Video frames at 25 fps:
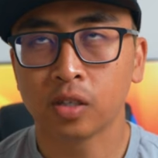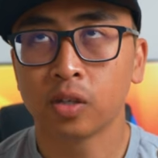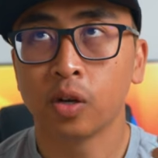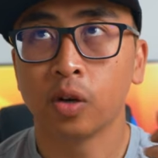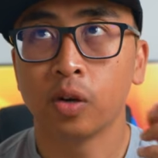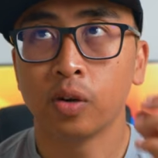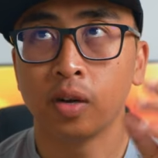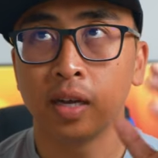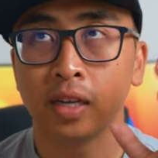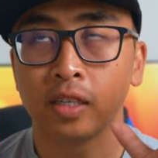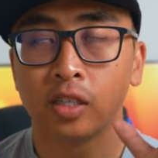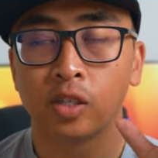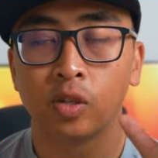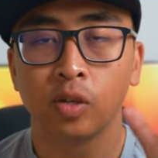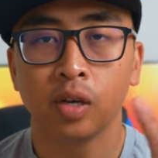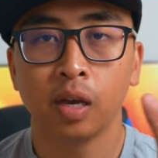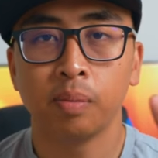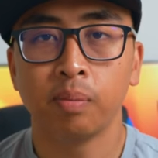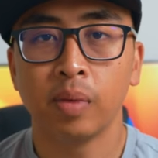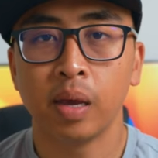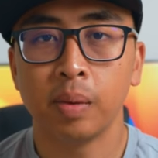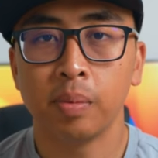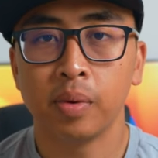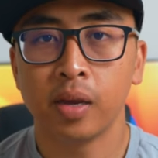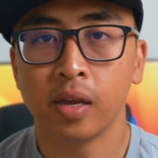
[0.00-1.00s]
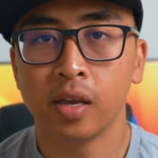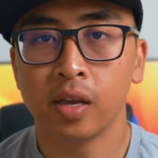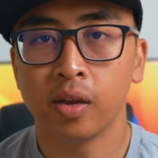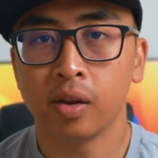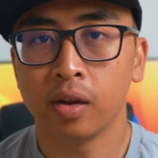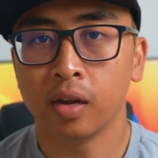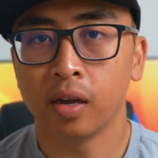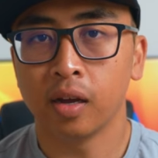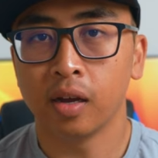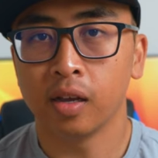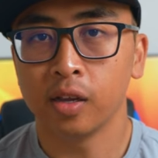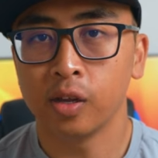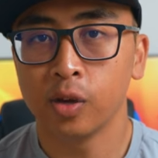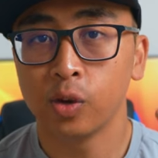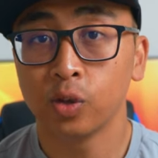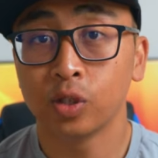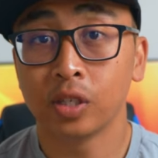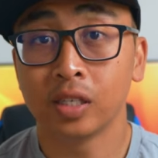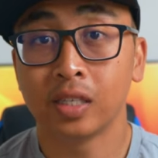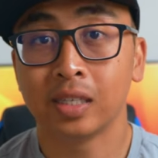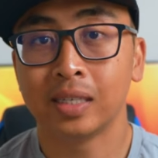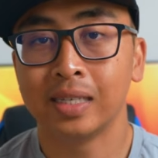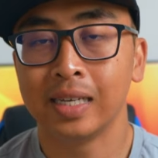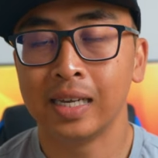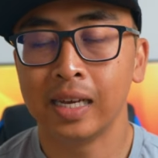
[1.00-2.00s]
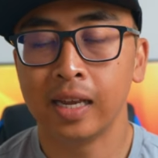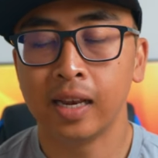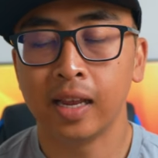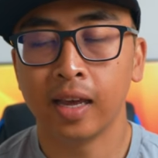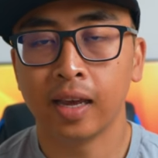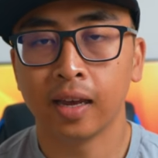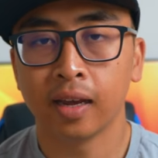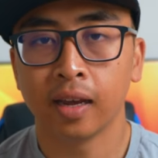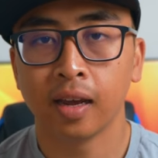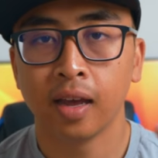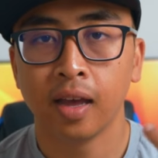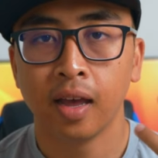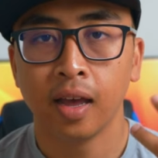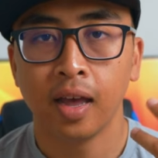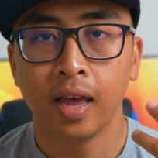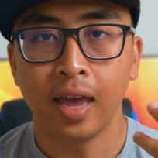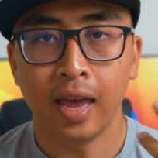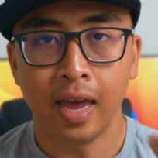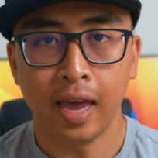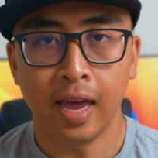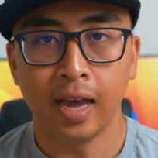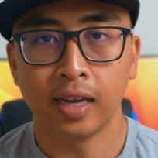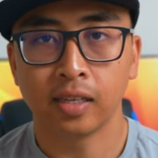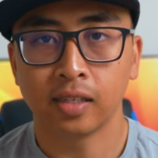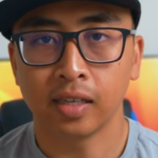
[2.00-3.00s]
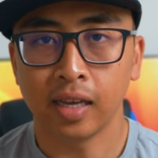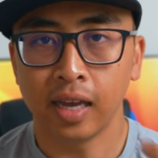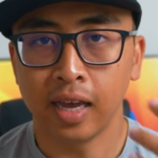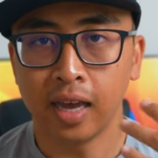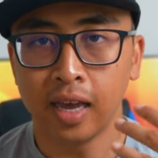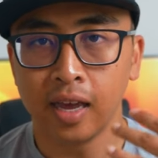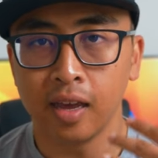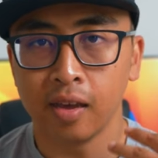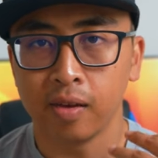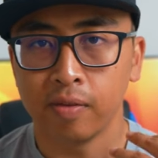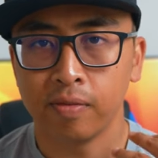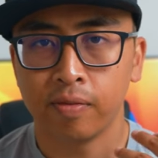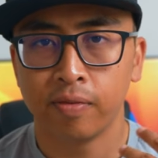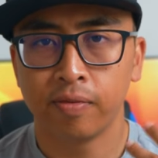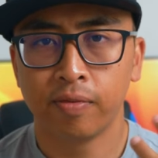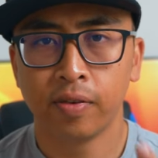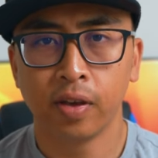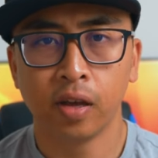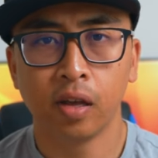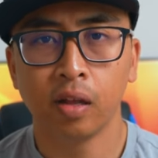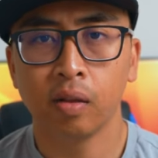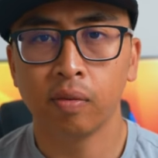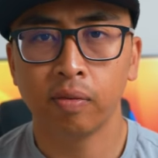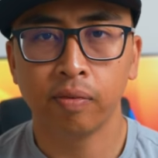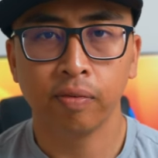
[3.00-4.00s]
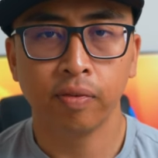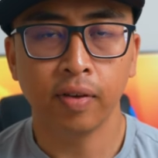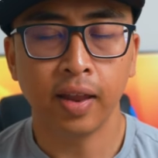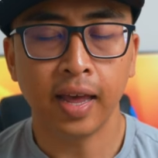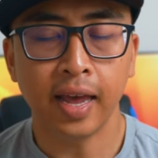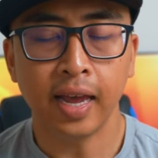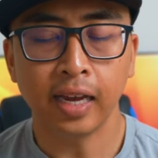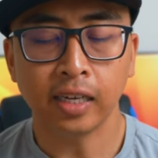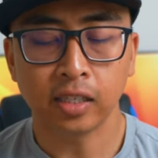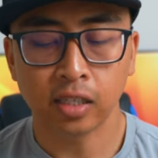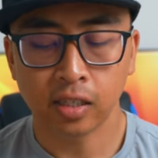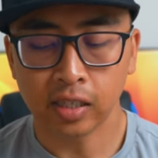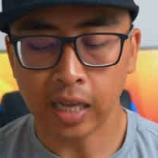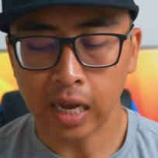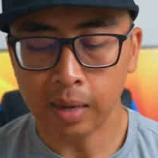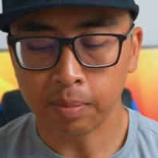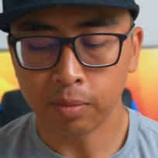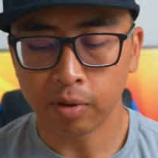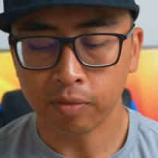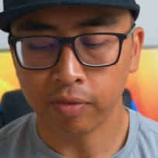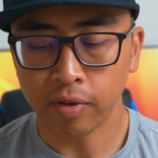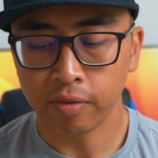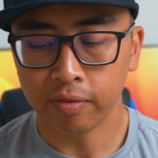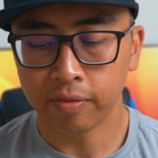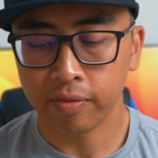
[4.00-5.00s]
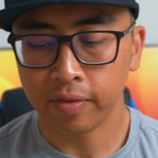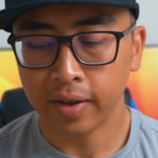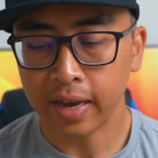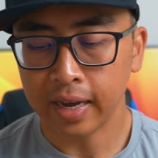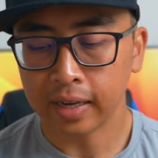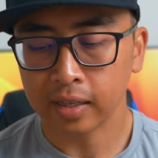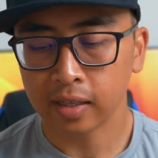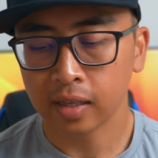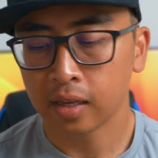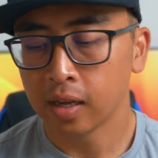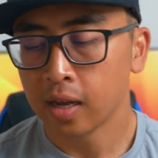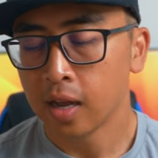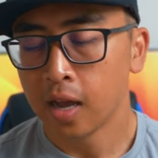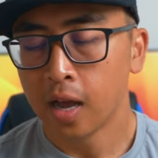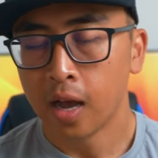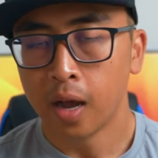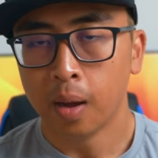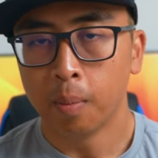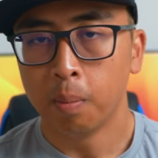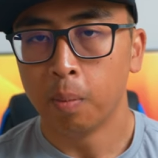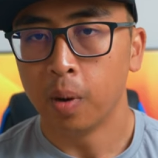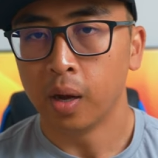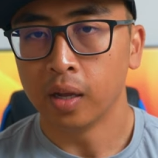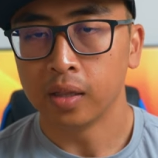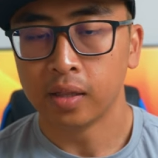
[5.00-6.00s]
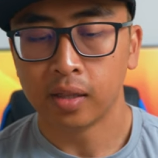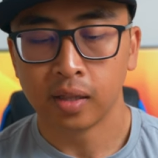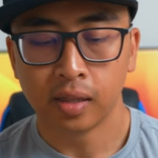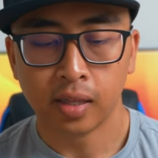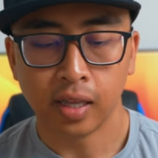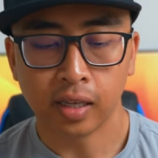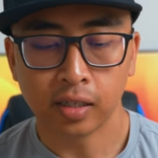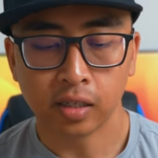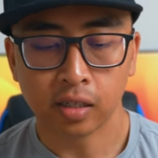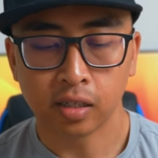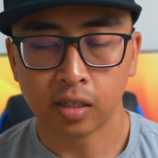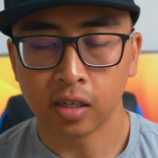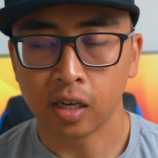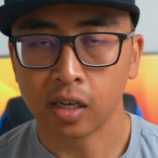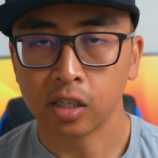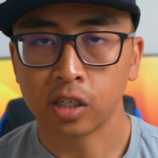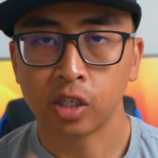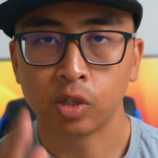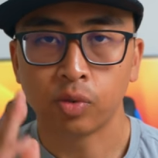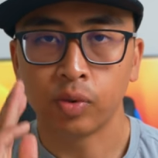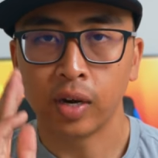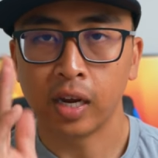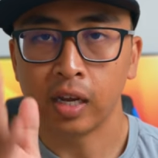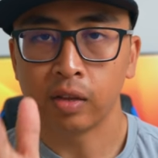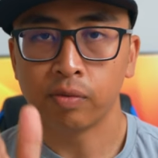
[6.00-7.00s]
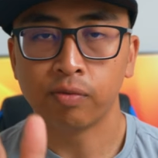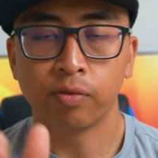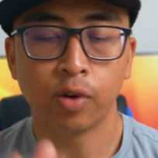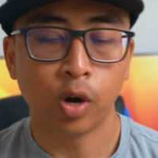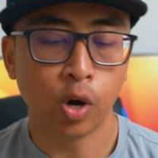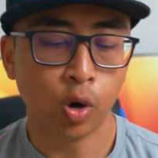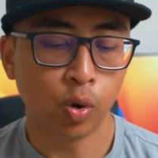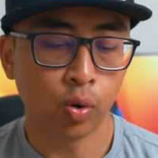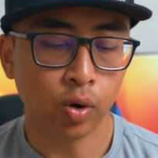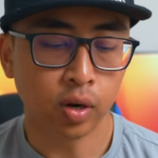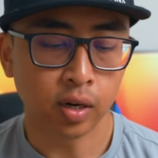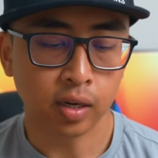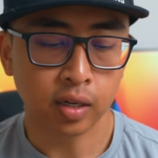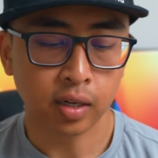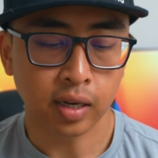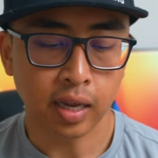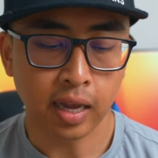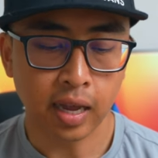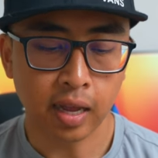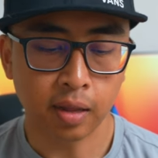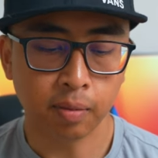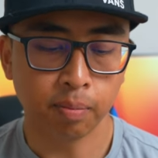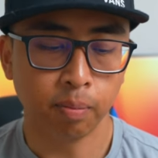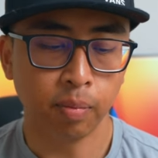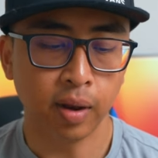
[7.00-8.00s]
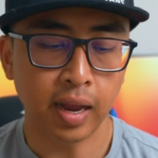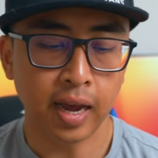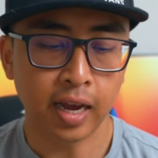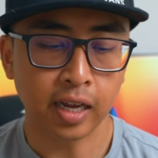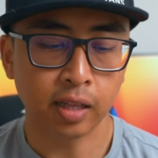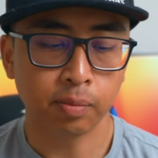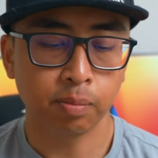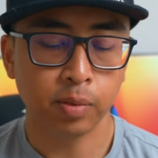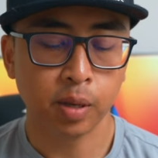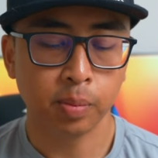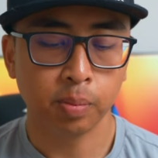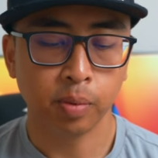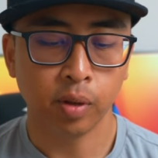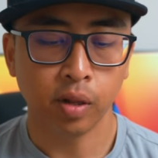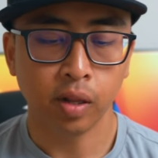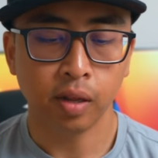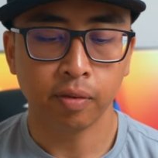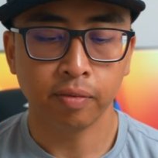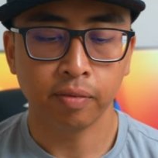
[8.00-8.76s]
so that you can maybe use the ceiling as a fill flash type of effect. But this is just straightforward and blind people